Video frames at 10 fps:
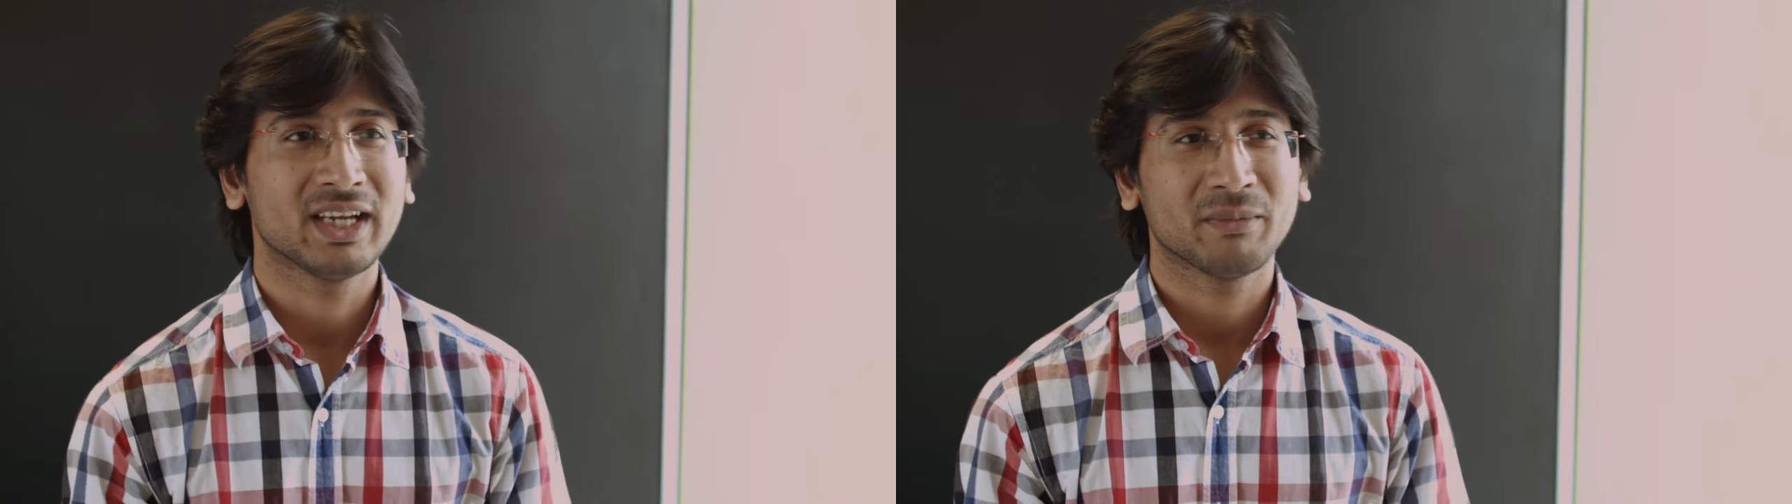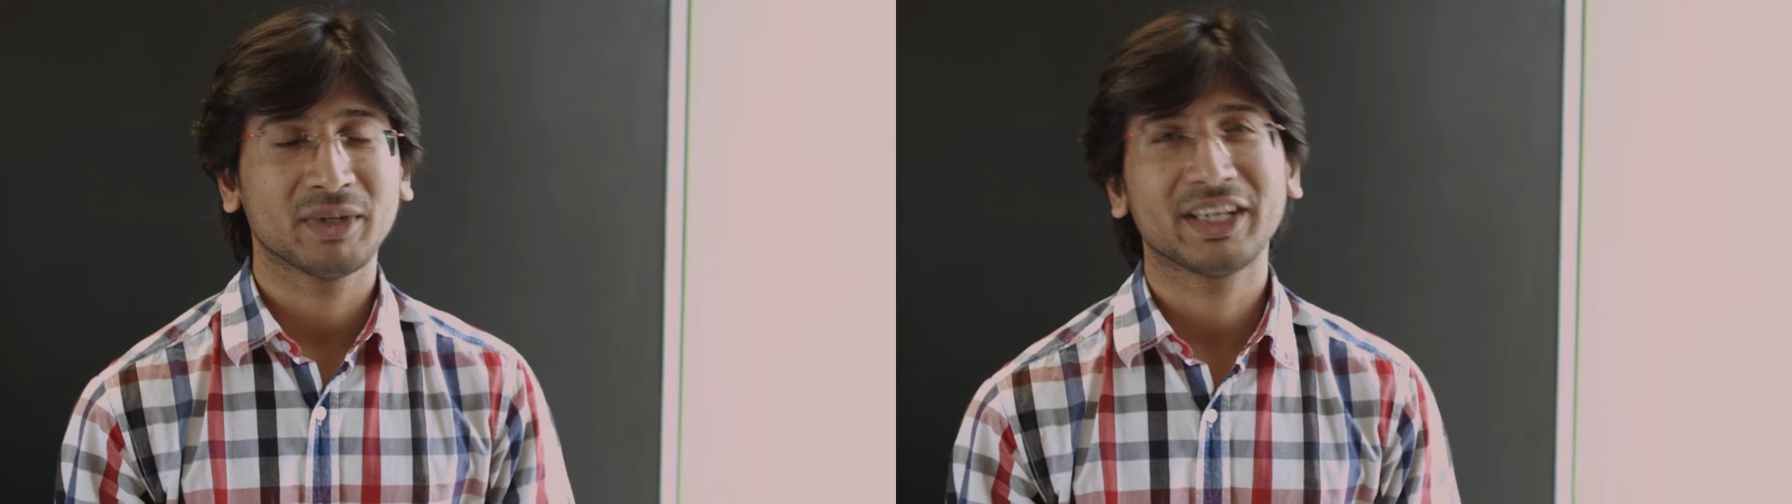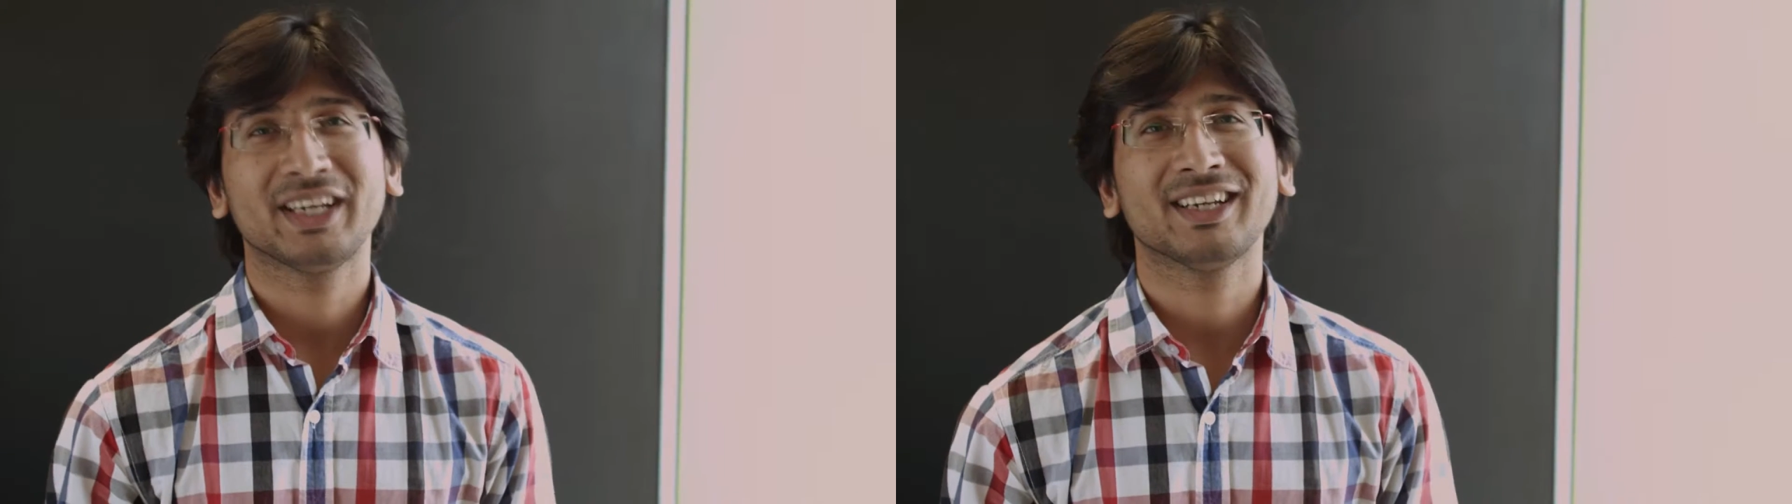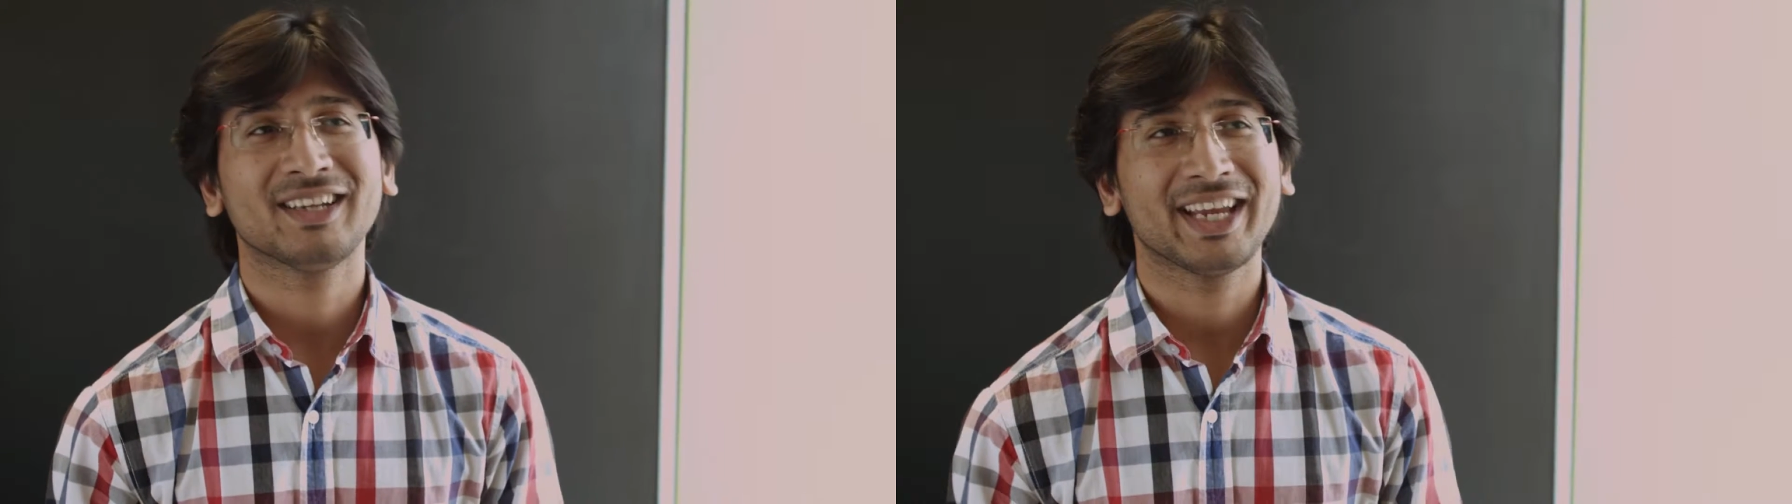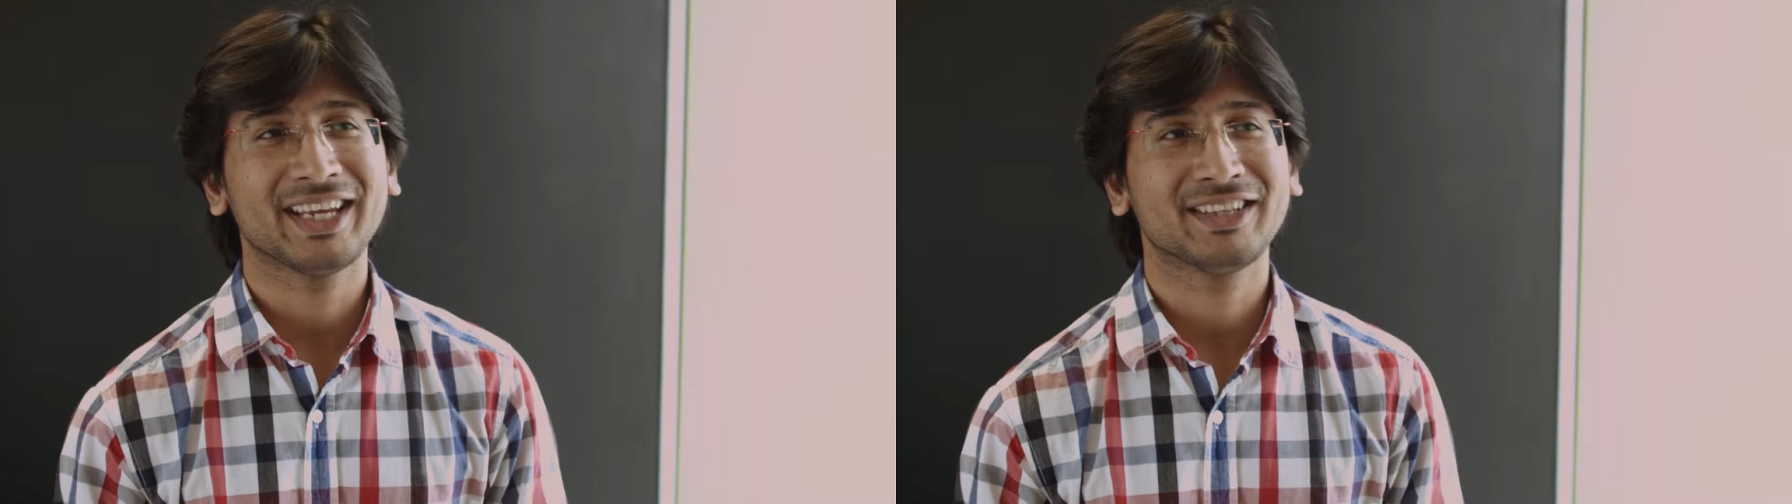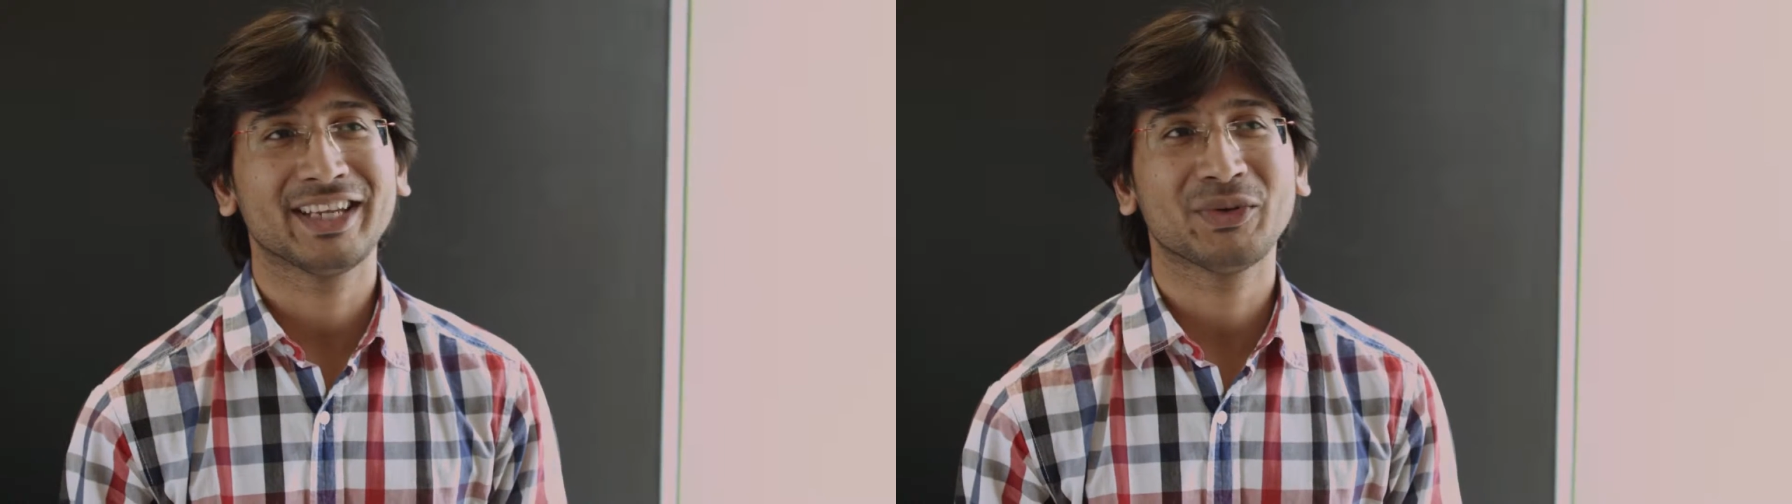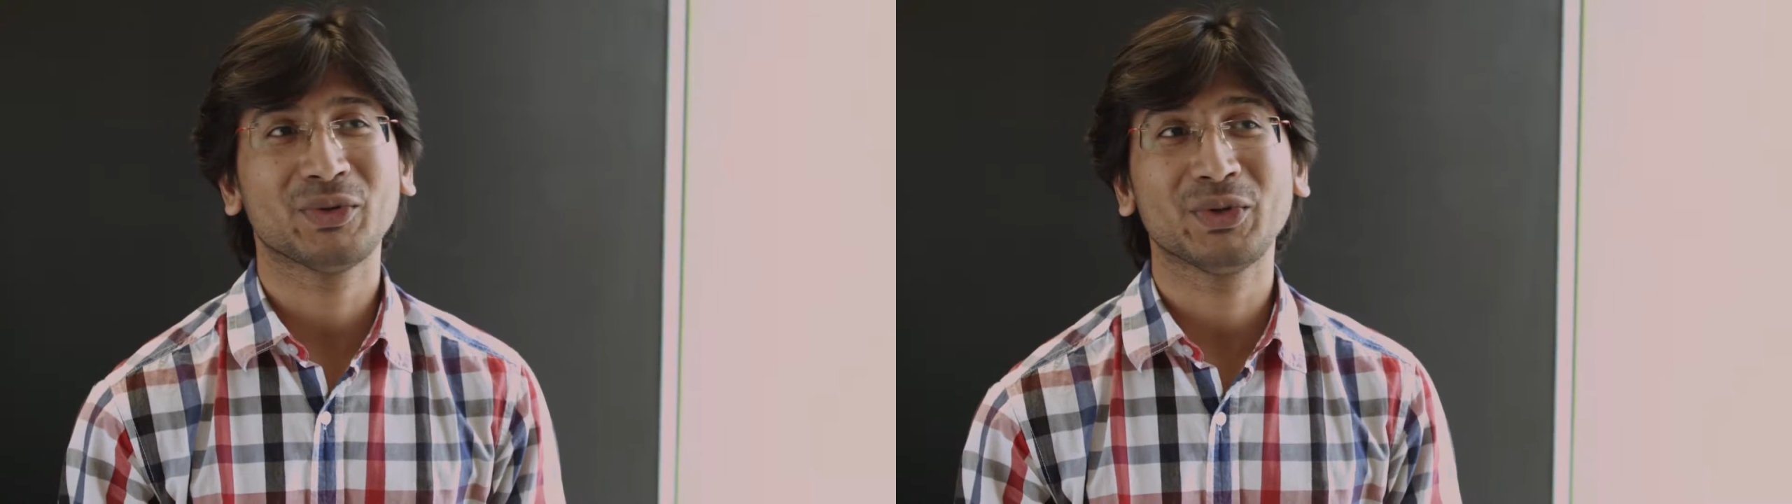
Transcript: But here, like, they don't